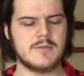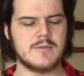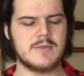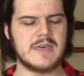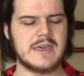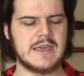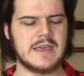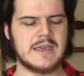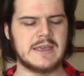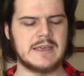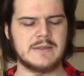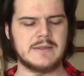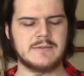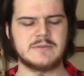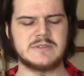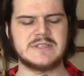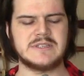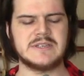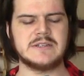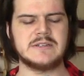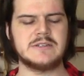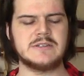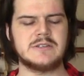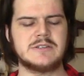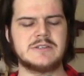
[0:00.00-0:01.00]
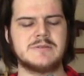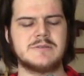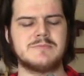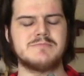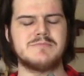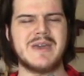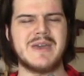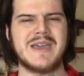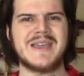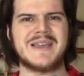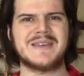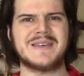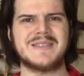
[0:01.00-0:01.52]
they didn't
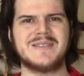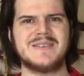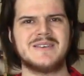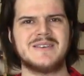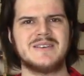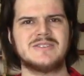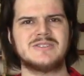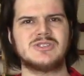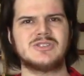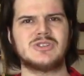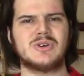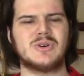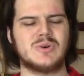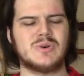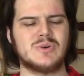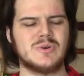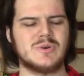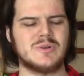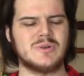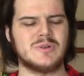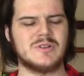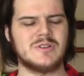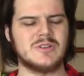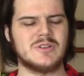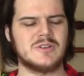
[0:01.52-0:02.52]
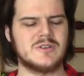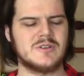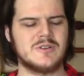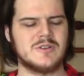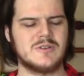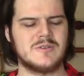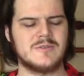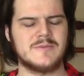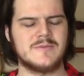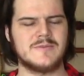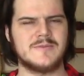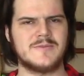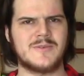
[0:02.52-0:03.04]
make this hole
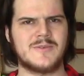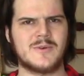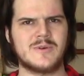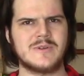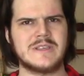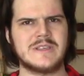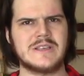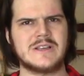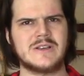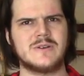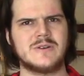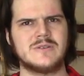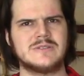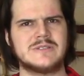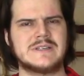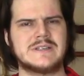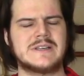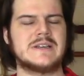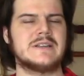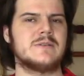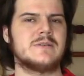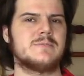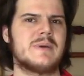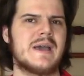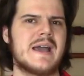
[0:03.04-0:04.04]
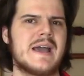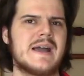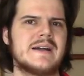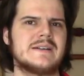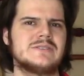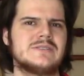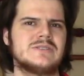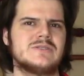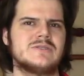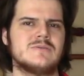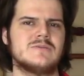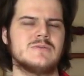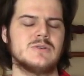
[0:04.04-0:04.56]
for the Kozuka to
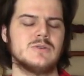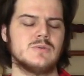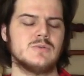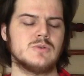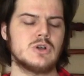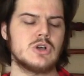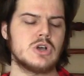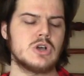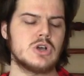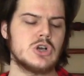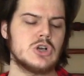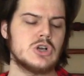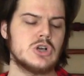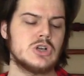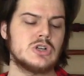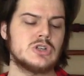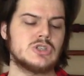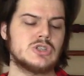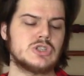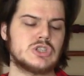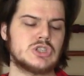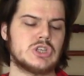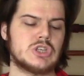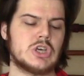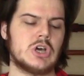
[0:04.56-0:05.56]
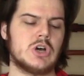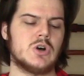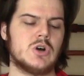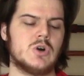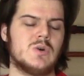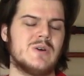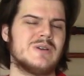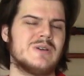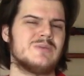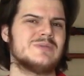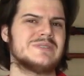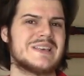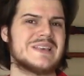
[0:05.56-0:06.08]
pass through,
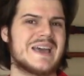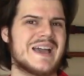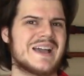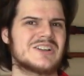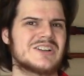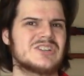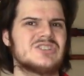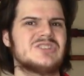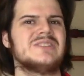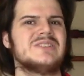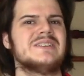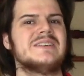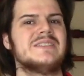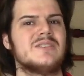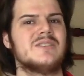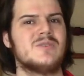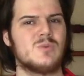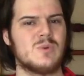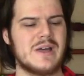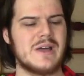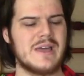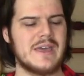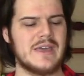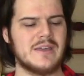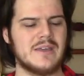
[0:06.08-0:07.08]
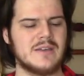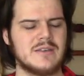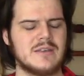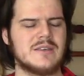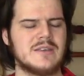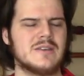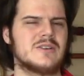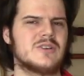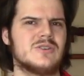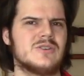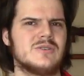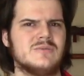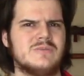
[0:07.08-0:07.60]
so it was actually in the way.
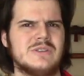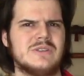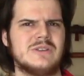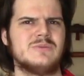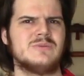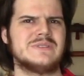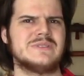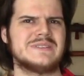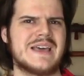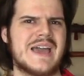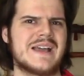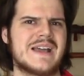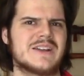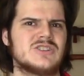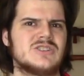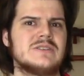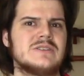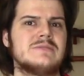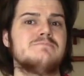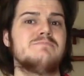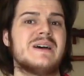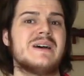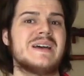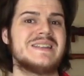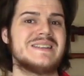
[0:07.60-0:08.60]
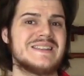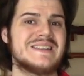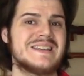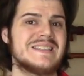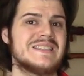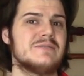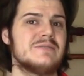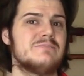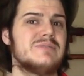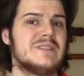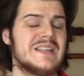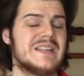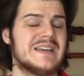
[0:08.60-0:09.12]
It, could, it was actually
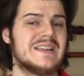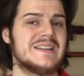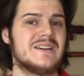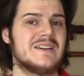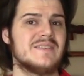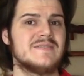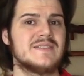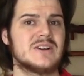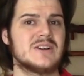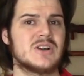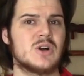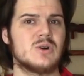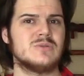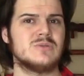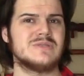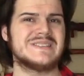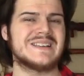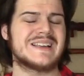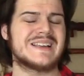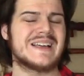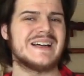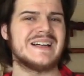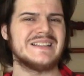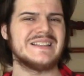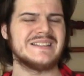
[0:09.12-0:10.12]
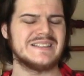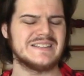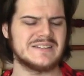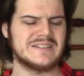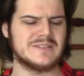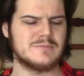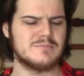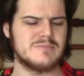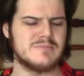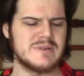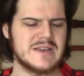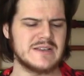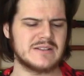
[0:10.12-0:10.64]
bending the blade of the Kozuka a
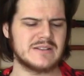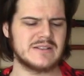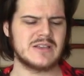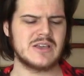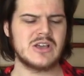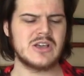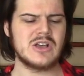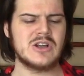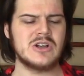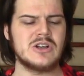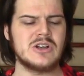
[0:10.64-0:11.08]
little bit,